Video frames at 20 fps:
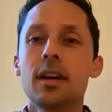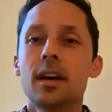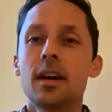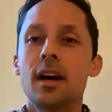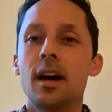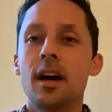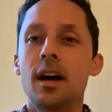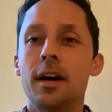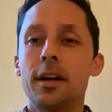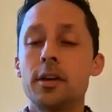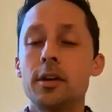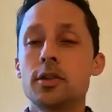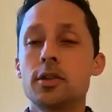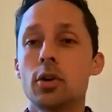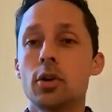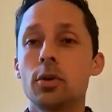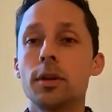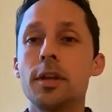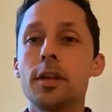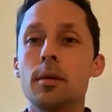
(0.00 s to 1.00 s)
It is
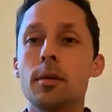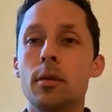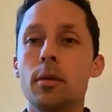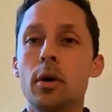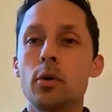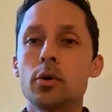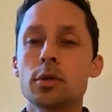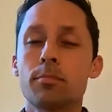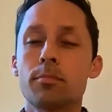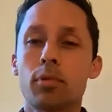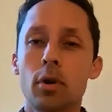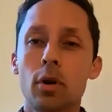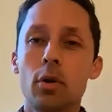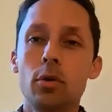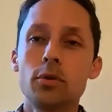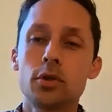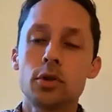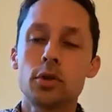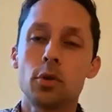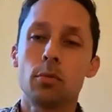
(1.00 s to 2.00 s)
certainly the most prone
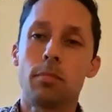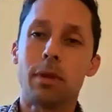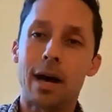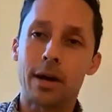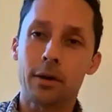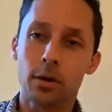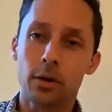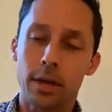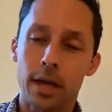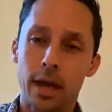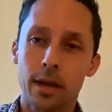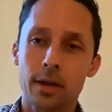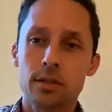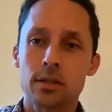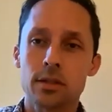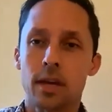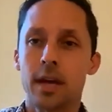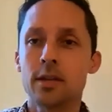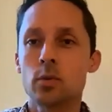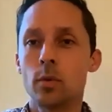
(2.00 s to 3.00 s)
to bottlenecks,
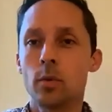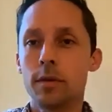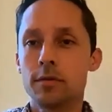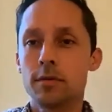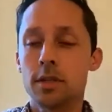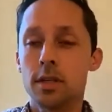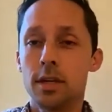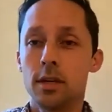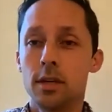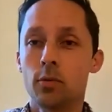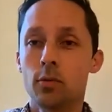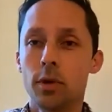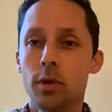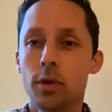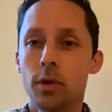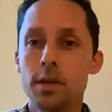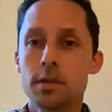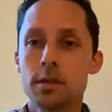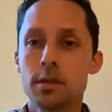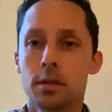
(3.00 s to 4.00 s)
as we've seen
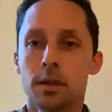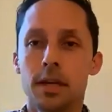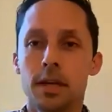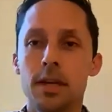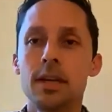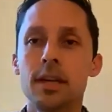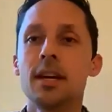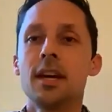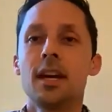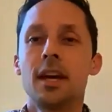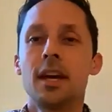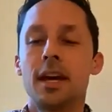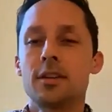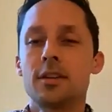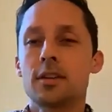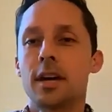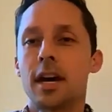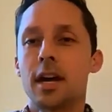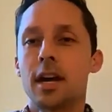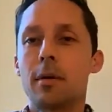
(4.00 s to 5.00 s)
recently. It's
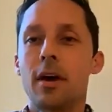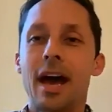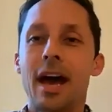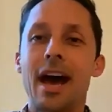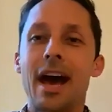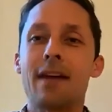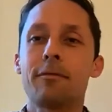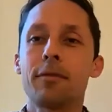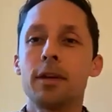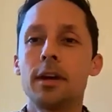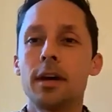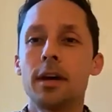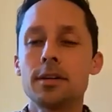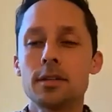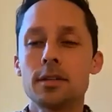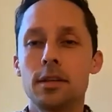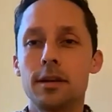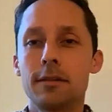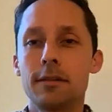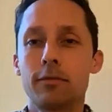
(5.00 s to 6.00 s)
got about half a
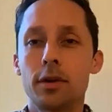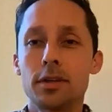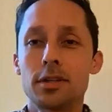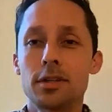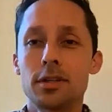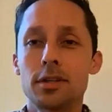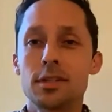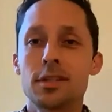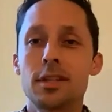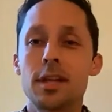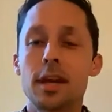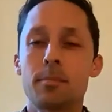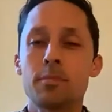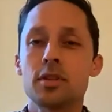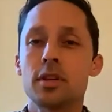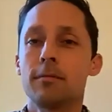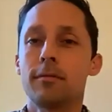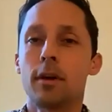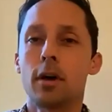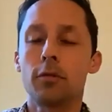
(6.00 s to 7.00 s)
dozen different steps
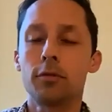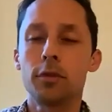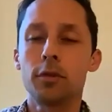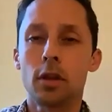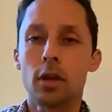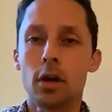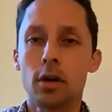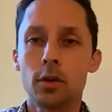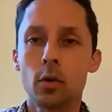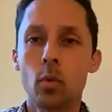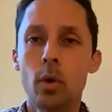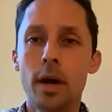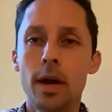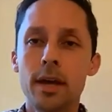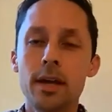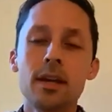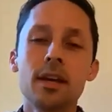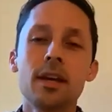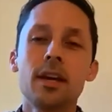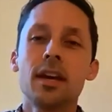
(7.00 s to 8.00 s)
involved along the way,
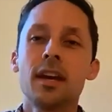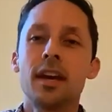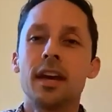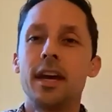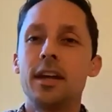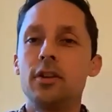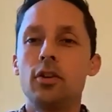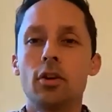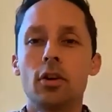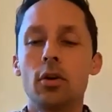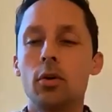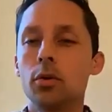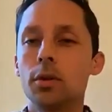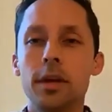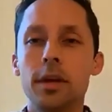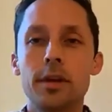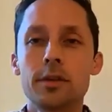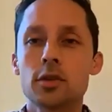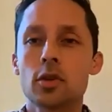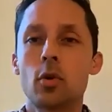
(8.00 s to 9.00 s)
and you're only
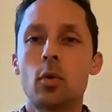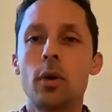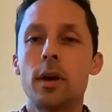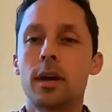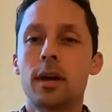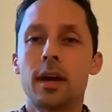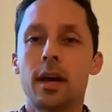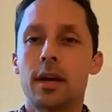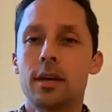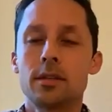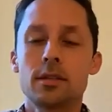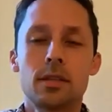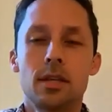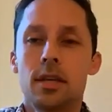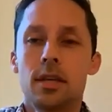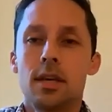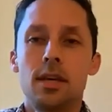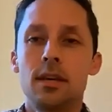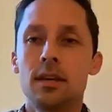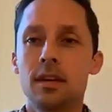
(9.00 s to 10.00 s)
as quick as
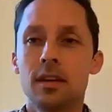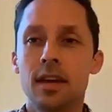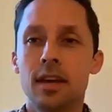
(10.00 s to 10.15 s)
the